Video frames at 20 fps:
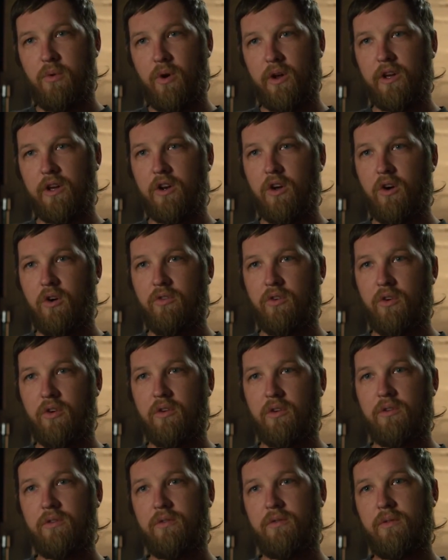bring it
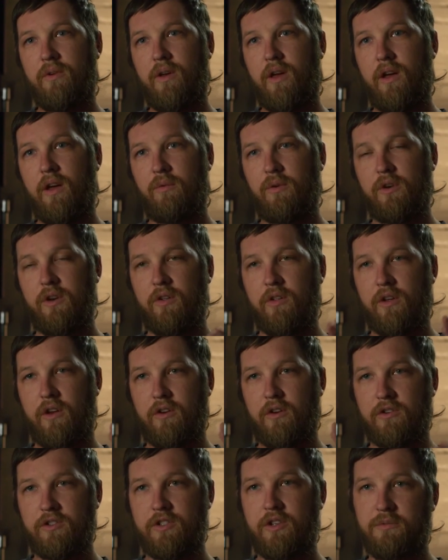over, and we know
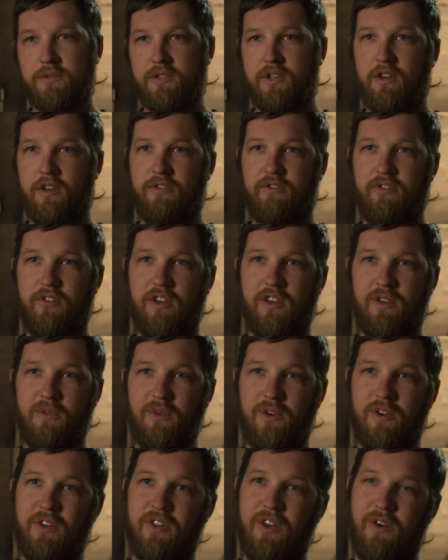that our ship's gonna fit,
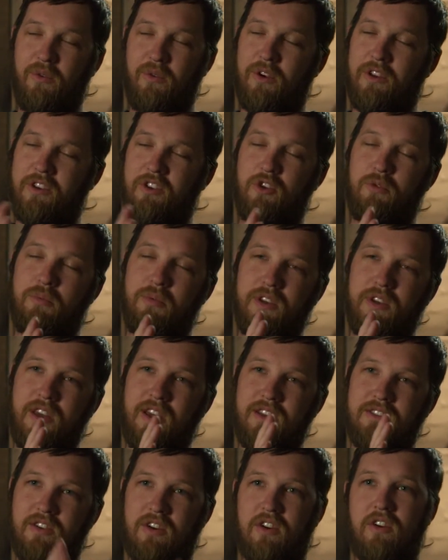we know that when it
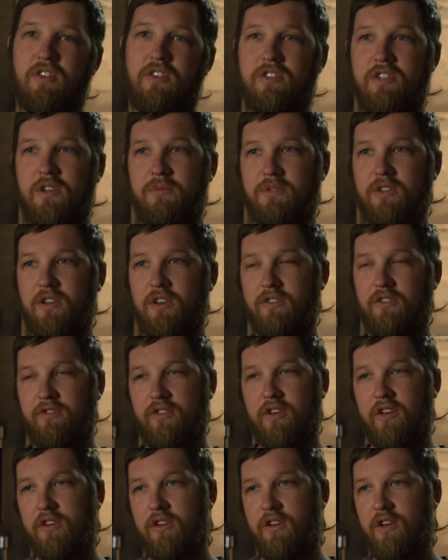duplicates, our other ship's gonna
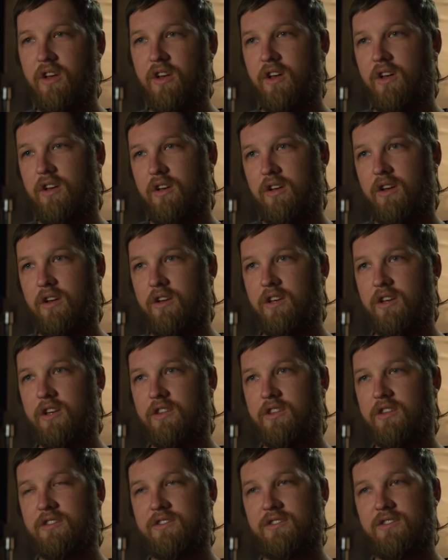fit, and you
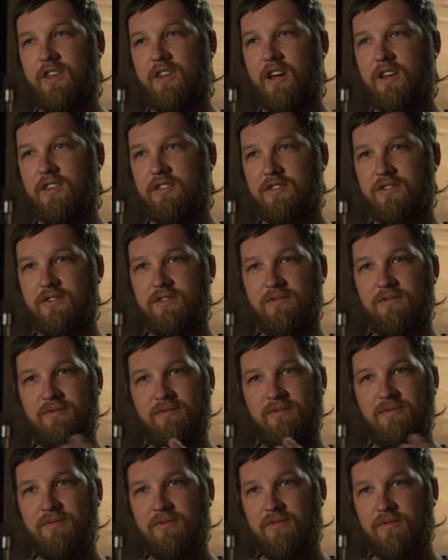get this nice
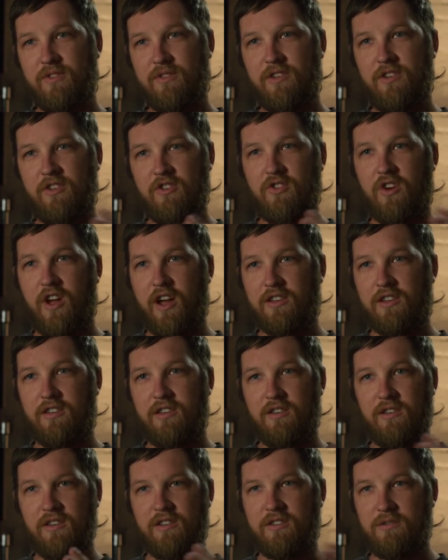
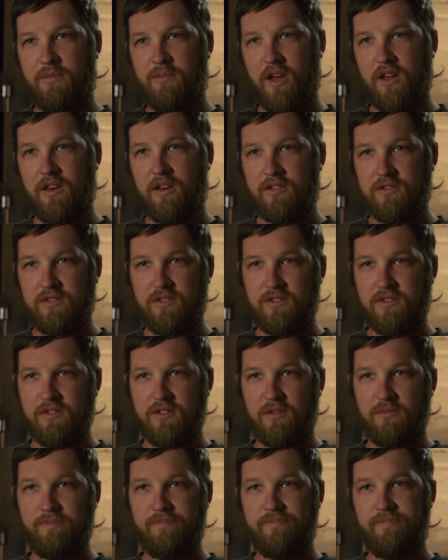contracting, expanding
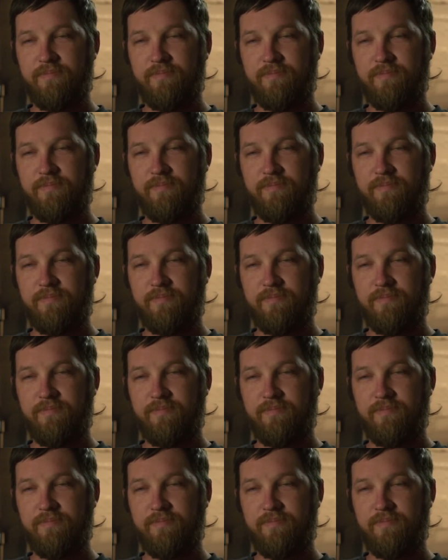system.